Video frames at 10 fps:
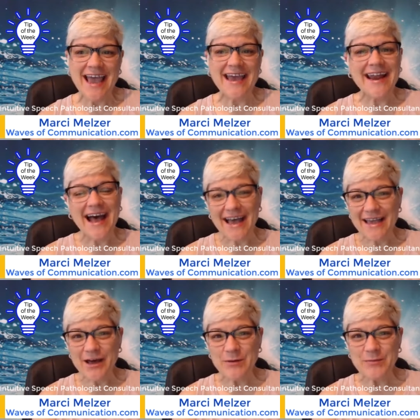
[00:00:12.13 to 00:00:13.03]
And I
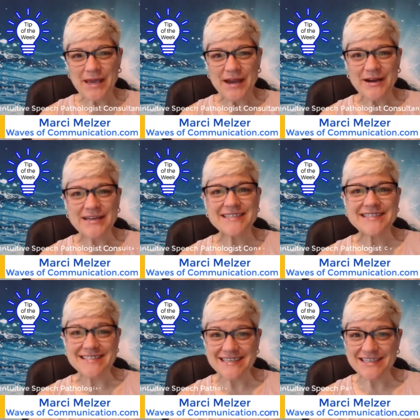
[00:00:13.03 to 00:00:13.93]
help
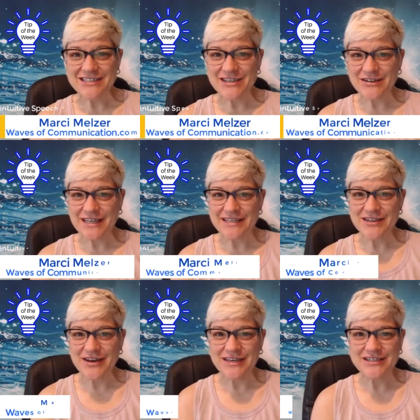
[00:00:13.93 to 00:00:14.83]
parents teach their late
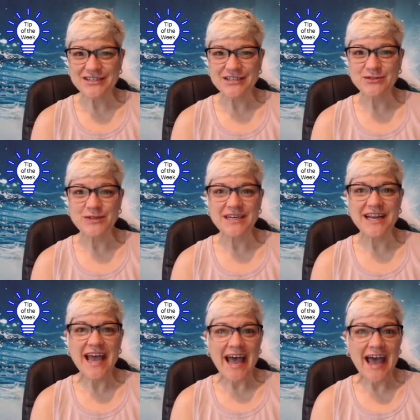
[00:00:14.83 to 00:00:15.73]
talking
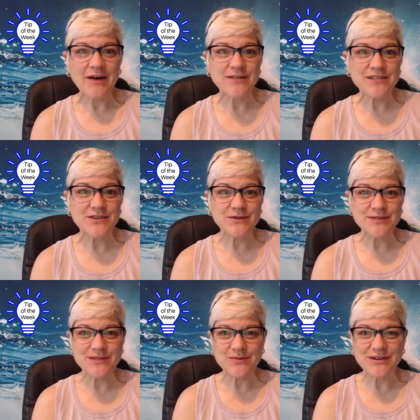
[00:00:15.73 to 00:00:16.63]
children how to
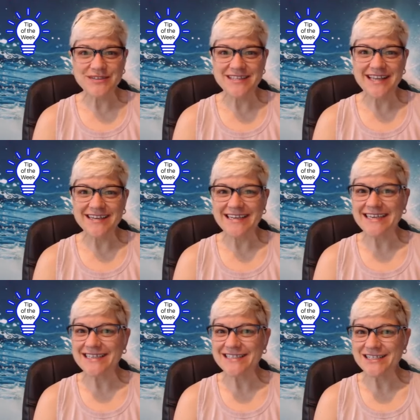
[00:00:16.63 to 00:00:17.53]
use the words they
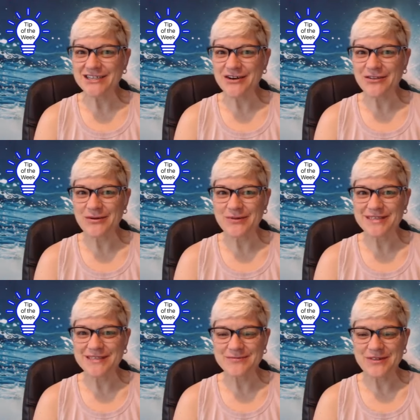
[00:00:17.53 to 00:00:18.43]
need to share their
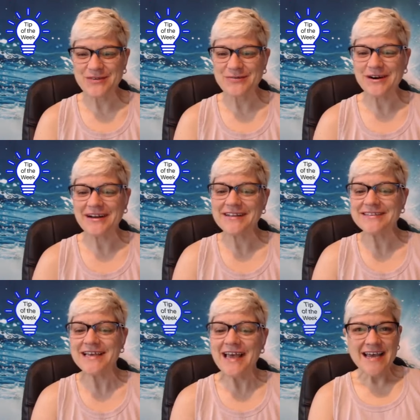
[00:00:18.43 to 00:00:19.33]
wisdom with the world.